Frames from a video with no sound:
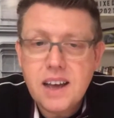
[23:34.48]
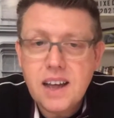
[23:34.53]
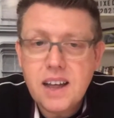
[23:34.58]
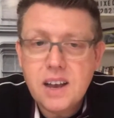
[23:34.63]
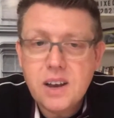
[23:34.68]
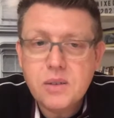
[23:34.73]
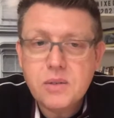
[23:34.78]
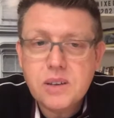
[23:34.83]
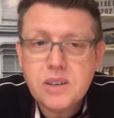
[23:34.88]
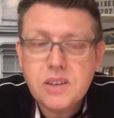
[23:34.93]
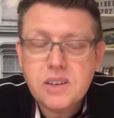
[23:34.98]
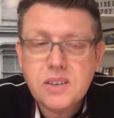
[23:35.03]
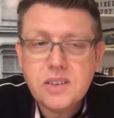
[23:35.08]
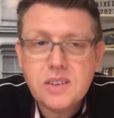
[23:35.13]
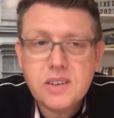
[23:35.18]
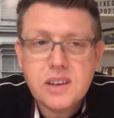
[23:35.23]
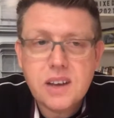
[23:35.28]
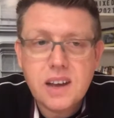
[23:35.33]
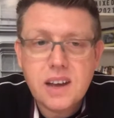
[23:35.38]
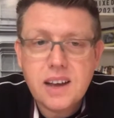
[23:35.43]
Lewis
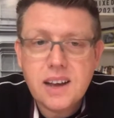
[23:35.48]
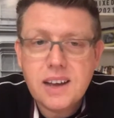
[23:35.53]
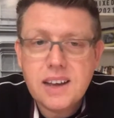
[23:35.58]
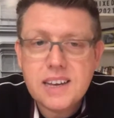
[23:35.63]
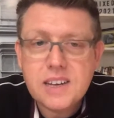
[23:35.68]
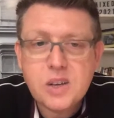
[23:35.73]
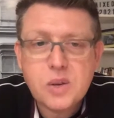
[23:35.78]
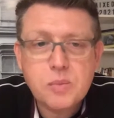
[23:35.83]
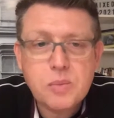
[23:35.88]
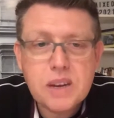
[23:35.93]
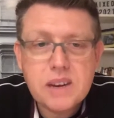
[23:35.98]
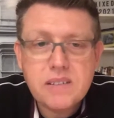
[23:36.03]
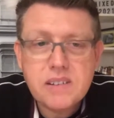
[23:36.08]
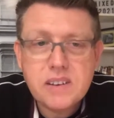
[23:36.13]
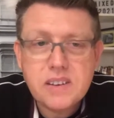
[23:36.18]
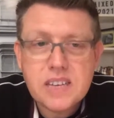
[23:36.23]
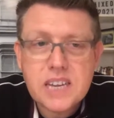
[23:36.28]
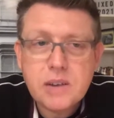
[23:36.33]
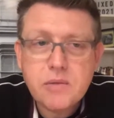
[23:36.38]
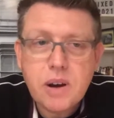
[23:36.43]
is
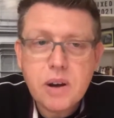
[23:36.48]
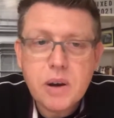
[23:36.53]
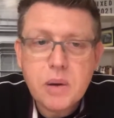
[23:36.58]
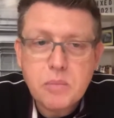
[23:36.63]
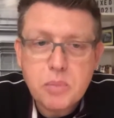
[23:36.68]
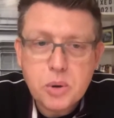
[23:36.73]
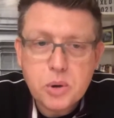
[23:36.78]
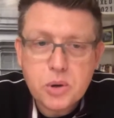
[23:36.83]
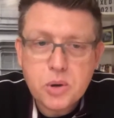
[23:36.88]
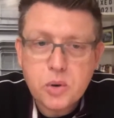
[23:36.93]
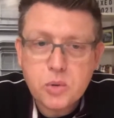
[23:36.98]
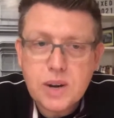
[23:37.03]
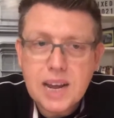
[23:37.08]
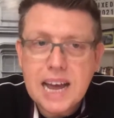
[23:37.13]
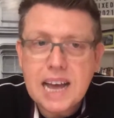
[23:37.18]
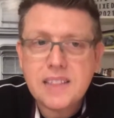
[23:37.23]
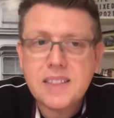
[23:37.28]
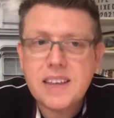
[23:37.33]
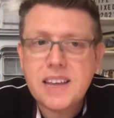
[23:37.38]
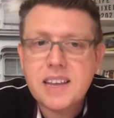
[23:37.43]
experienced. He wrote a book called
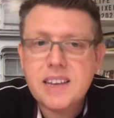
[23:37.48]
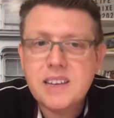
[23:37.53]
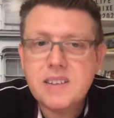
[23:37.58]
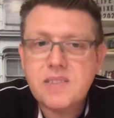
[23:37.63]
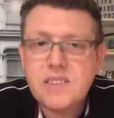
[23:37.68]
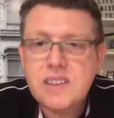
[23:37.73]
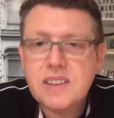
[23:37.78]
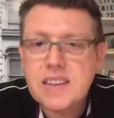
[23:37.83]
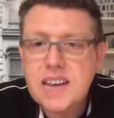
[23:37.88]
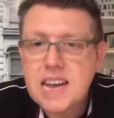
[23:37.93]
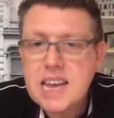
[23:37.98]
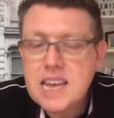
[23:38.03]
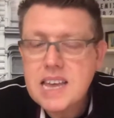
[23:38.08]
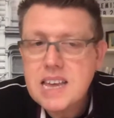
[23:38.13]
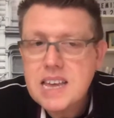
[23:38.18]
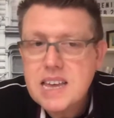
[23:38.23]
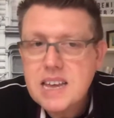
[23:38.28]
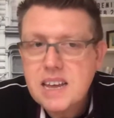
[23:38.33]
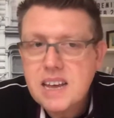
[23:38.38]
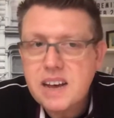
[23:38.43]
At the End of the Day
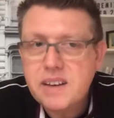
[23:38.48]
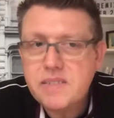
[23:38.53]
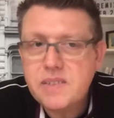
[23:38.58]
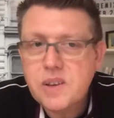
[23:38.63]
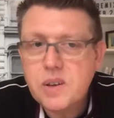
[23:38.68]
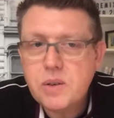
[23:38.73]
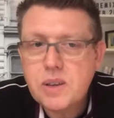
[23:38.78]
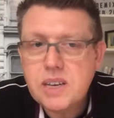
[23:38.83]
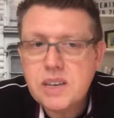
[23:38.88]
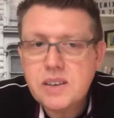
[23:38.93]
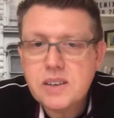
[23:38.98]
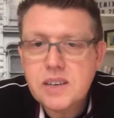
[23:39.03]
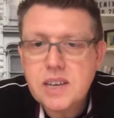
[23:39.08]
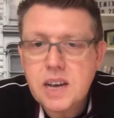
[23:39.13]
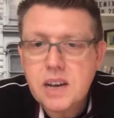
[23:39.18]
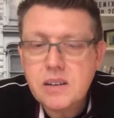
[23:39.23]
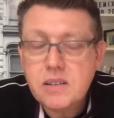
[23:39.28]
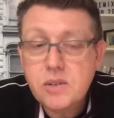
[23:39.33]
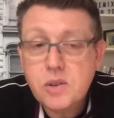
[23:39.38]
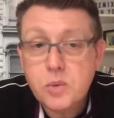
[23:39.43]
a few years
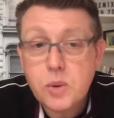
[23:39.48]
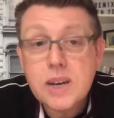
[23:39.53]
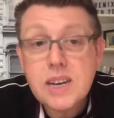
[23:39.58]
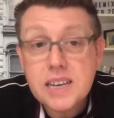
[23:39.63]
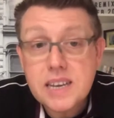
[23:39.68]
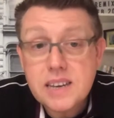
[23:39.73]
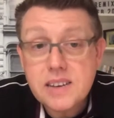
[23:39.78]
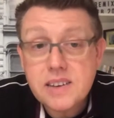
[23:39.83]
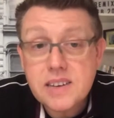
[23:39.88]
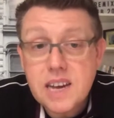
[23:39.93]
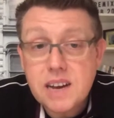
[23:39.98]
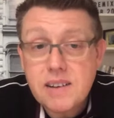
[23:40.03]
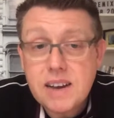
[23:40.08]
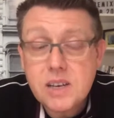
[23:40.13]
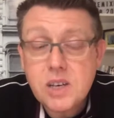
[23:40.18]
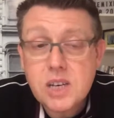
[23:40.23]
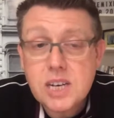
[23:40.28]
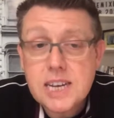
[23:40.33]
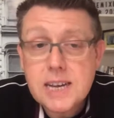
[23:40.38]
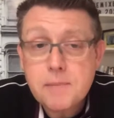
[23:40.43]
ago, 20 years ago,
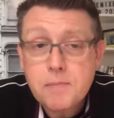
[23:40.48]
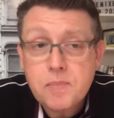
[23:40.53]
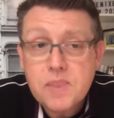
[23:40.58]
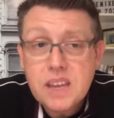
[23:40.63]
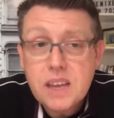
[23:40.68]
actually.